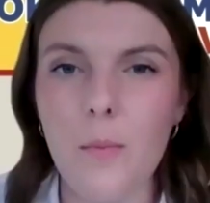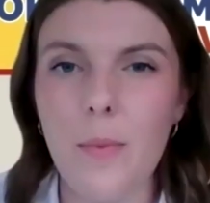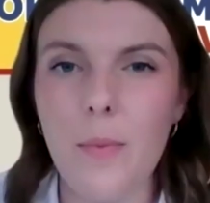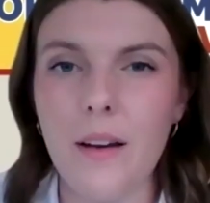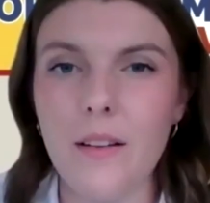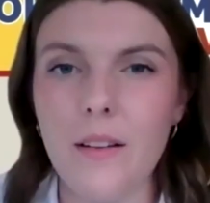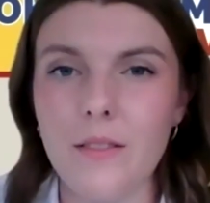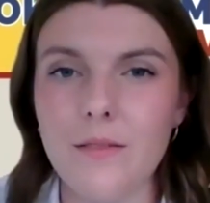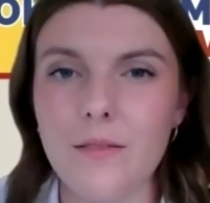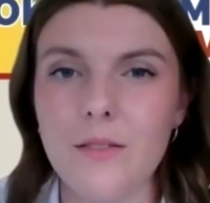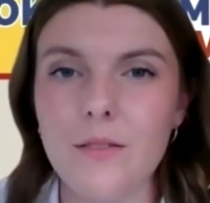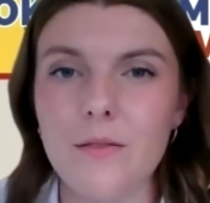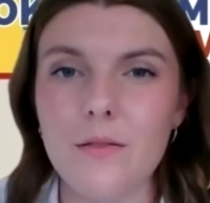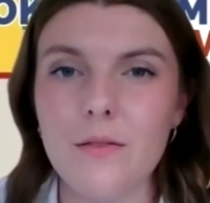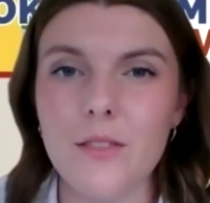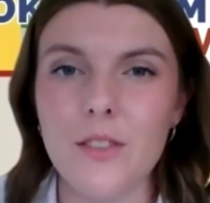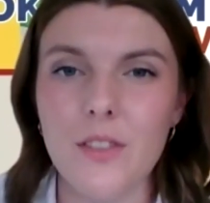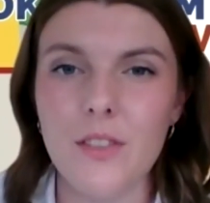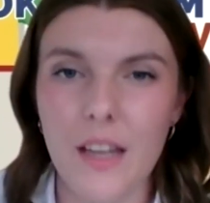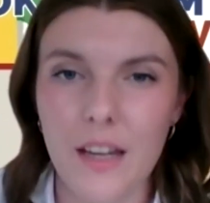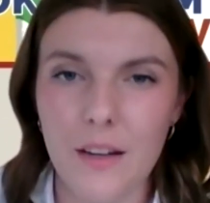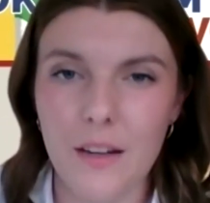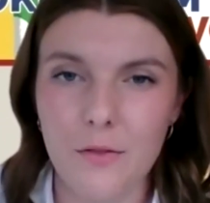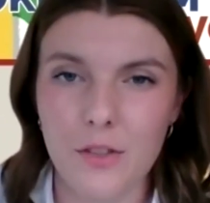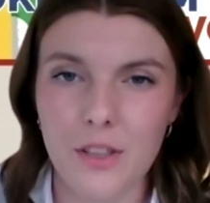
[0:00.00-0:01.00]
about
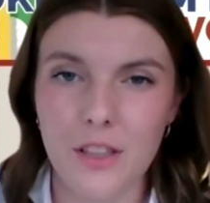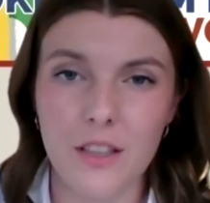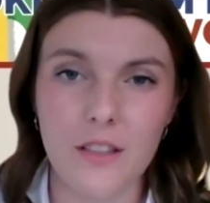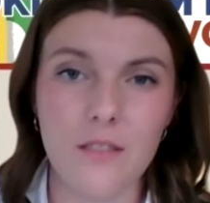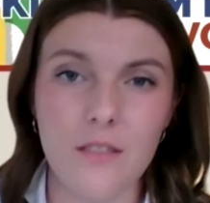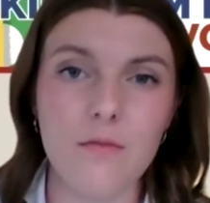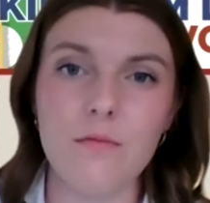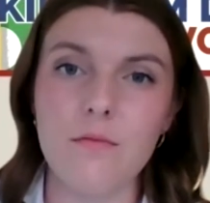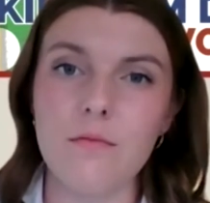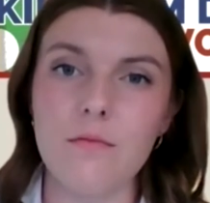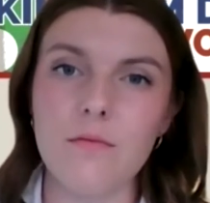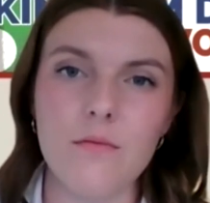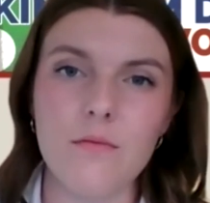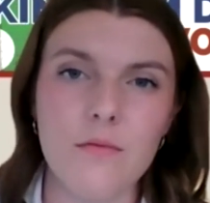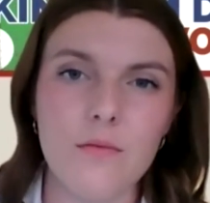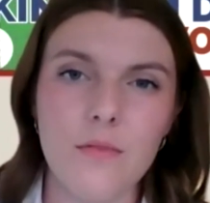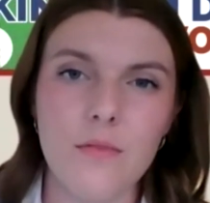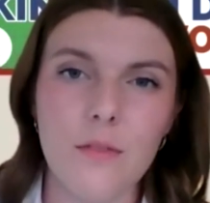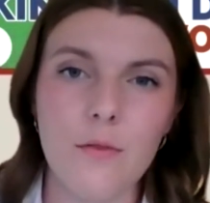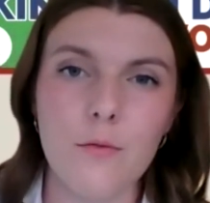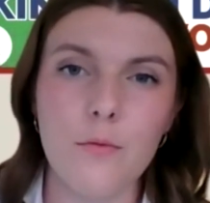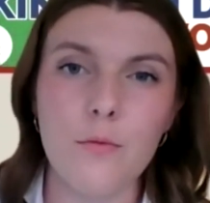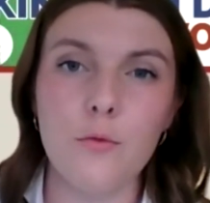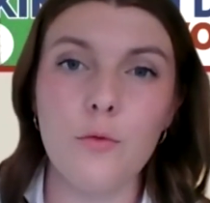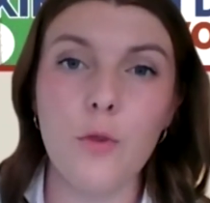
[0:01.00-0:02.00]
safety and
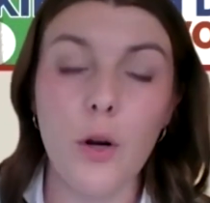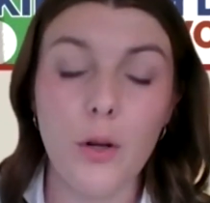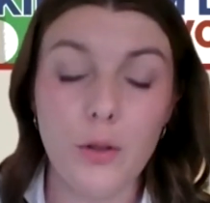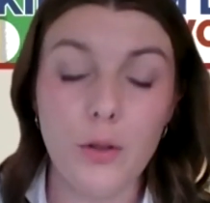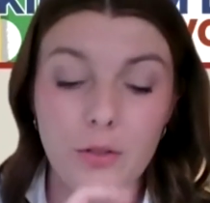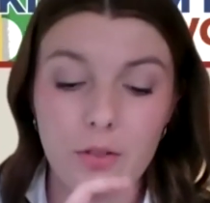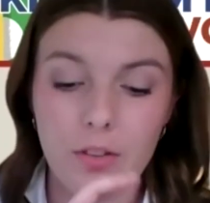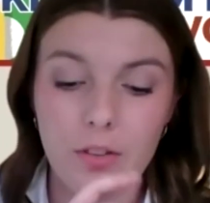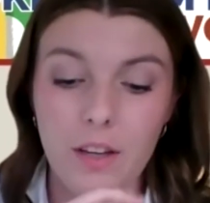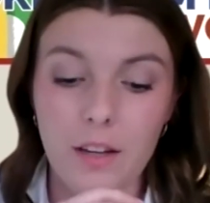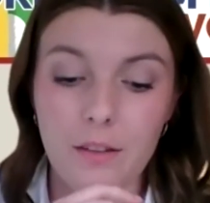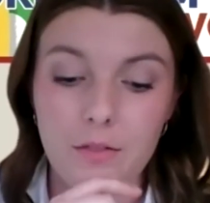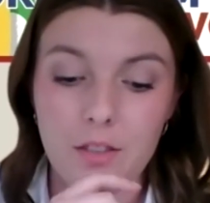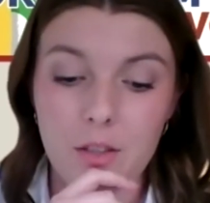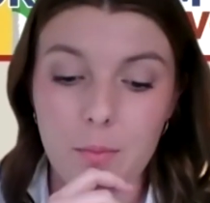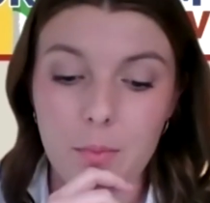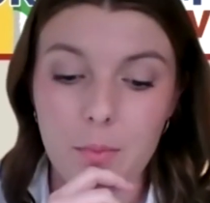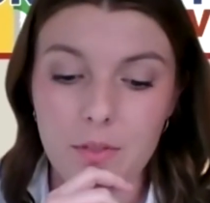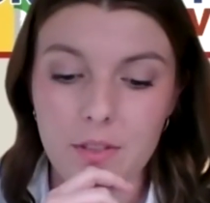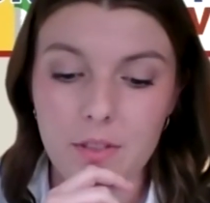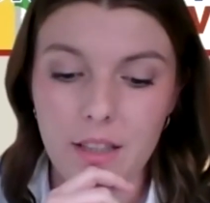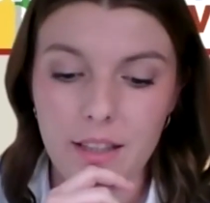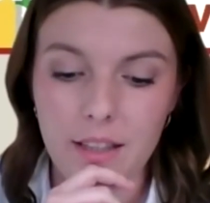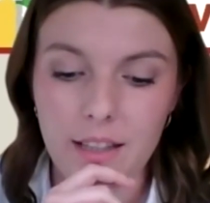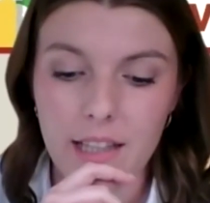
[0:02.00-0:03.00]
road safety
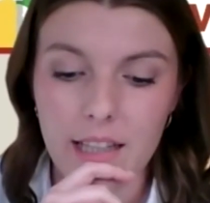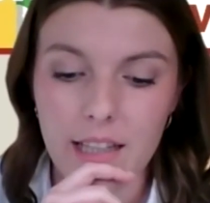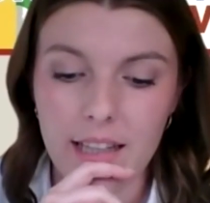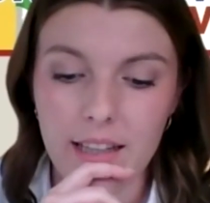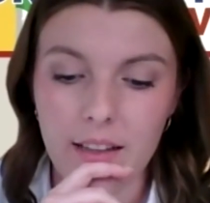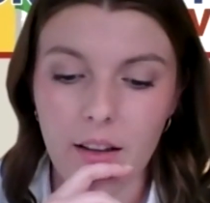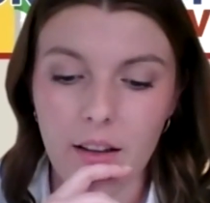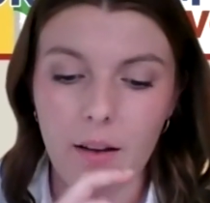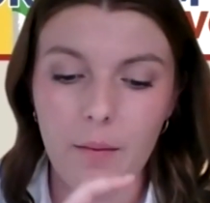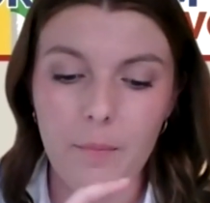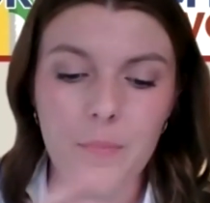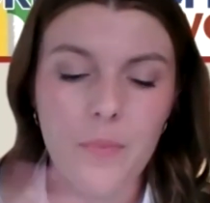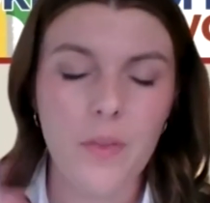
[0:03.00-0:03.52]
particularly,